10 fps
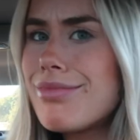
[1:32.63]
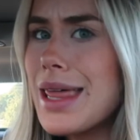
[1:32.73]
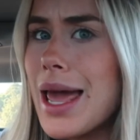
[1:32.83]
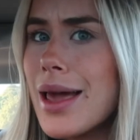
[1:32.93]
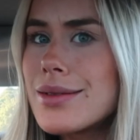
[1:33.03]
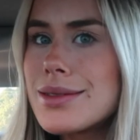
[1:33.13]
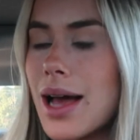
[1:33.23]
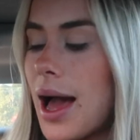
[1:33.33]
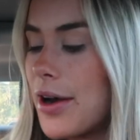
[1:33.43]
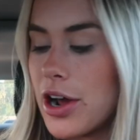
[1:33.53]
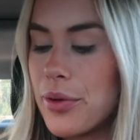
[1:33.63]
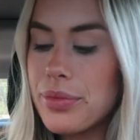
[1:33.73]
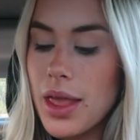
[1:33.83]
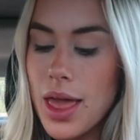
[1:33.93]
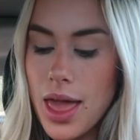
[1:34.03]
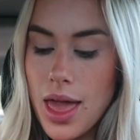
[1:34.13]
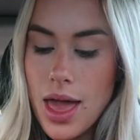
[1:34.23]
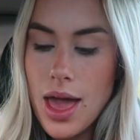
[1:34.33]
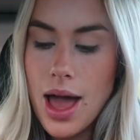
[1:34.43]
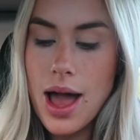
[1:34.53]
things. I don't
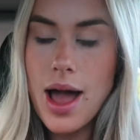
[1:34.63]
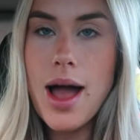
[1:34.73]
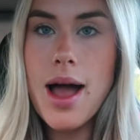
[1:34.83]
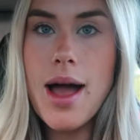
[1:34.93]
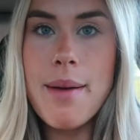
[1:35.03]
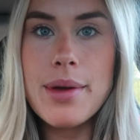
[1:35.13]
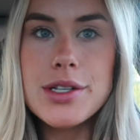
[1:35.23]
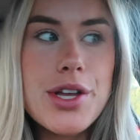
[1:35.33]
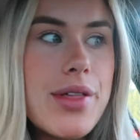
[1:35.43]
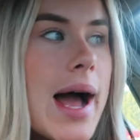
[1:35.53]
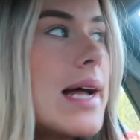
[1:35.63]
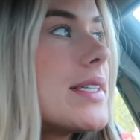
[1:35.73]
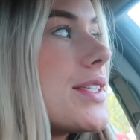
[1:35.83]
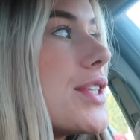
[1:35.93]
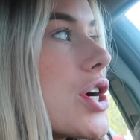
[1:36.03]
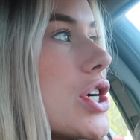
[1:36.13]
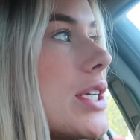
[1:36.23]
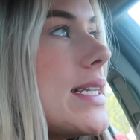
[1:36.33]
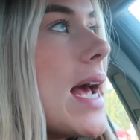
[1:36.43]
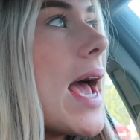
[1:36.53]
know. Um, so that's
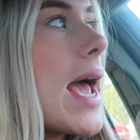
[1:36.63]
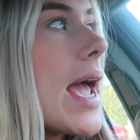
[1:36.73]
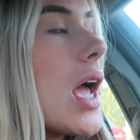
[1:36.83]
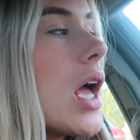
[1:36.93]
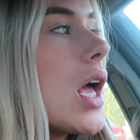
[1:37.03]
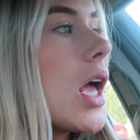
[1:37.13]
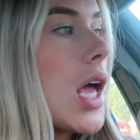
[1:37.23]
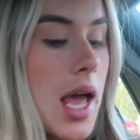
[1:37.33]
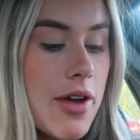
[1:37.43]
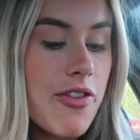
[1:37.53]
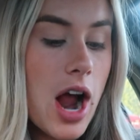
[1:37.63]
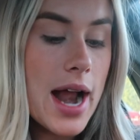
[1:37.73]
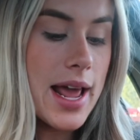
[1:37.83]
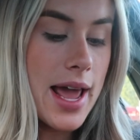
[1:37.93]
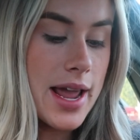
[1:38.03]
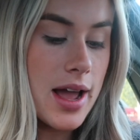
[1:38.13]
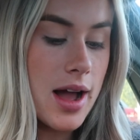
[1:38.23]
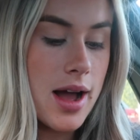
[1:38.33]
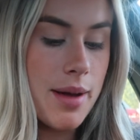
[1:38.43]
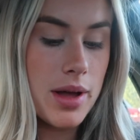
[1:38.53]
Thursday. Friday,
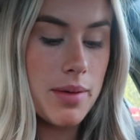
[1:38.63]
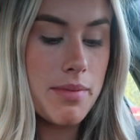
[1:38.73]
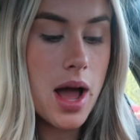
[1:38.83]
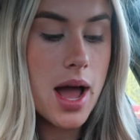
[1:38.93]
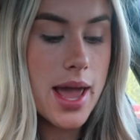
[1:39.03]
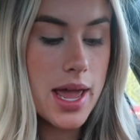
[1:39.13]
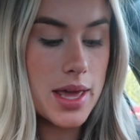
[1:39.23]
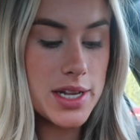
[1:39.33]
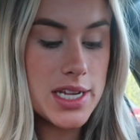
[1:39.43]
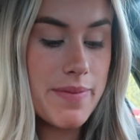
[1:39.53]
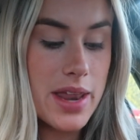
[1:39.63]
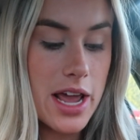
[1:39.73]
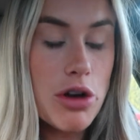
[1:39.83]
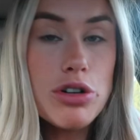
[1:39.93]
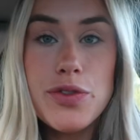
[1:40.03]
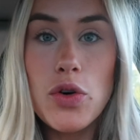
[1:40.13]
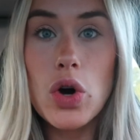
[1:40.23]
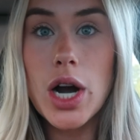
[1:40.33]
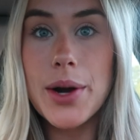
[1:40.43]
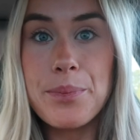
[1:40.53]
um, my the team that I coach
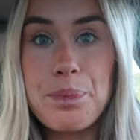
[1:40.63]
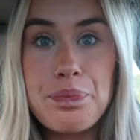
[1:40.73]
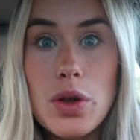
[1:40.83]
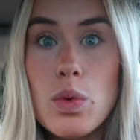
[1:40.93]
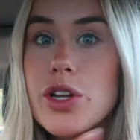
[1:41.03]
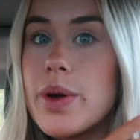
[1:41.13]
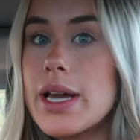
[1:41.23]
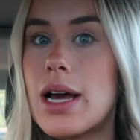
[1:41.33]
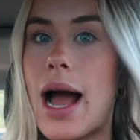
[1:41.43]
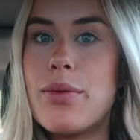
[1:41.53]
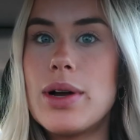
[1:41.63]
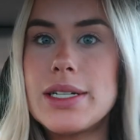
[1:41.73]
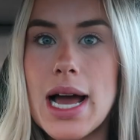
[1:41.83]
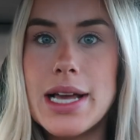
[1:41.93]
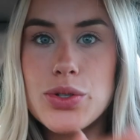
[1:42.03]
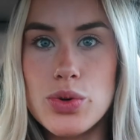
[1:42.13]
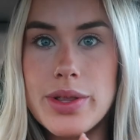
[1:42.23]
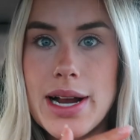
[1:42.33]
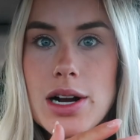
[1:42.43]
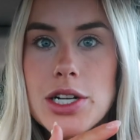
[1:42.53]
for we're doing an, I went to high
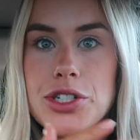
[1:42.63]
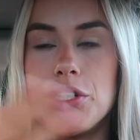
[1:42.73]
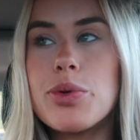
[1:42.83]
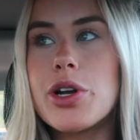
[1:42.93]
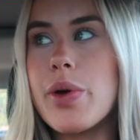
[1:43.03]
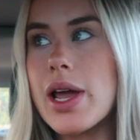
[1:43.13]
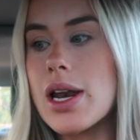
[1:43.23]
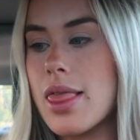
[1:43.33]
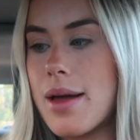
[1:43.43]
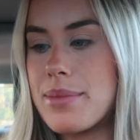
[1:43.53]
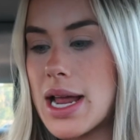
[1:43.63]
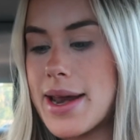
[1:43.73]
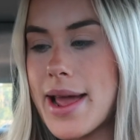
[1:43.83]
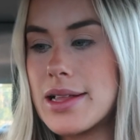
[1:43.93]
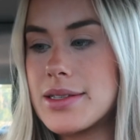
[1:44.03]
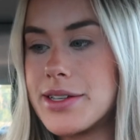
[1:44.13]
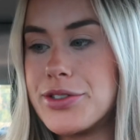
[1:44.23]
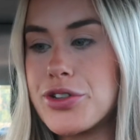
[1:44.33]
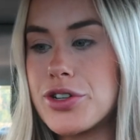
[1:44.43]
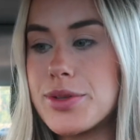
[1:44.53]
school there, and so we're doing an alumni dance,
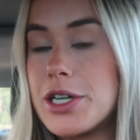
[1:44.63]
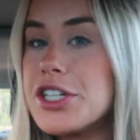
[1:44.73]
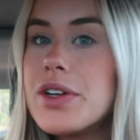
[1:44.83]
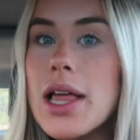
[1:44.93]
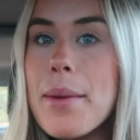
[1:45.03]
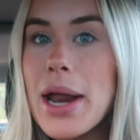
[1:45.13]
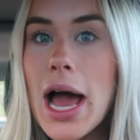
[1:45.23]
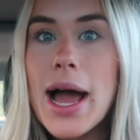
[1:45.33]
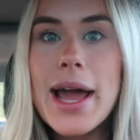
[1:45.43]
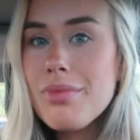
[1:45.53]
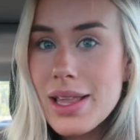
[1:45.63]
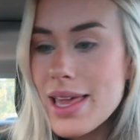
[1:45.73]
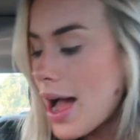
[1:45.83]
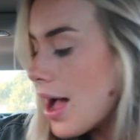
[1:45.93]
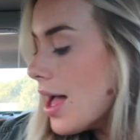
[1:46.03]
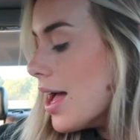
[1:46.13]
and so there's a bunch of alumni. Yeah,